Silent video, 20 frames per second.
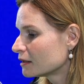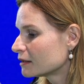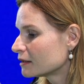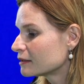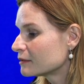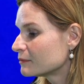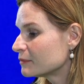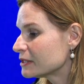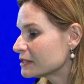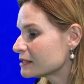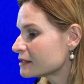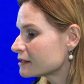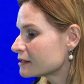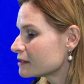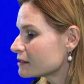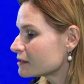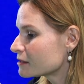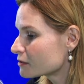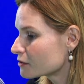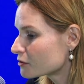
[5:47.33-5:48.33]
The
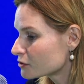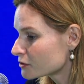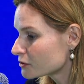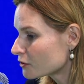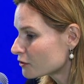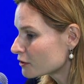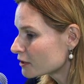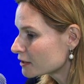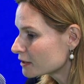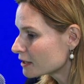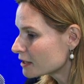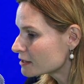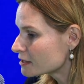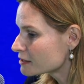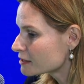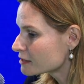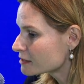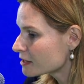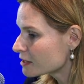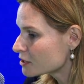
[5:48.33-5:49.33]
business is organized
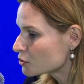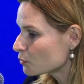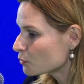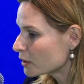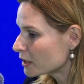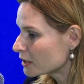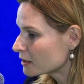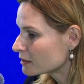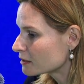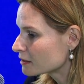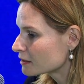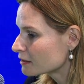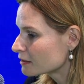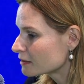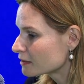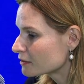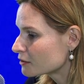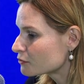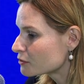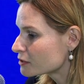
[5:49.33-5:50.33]
in such a way
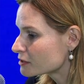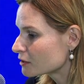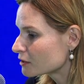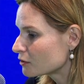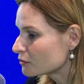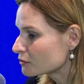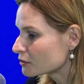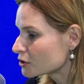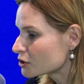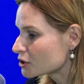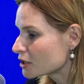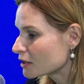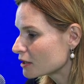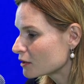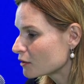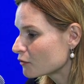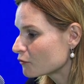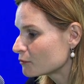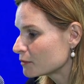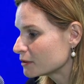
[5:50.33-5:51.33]
that there is a long chain
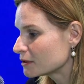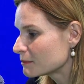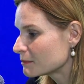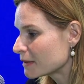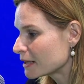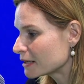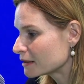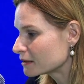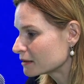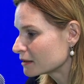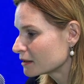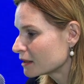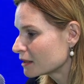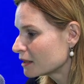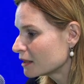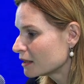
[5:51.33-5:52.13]
of middlemen,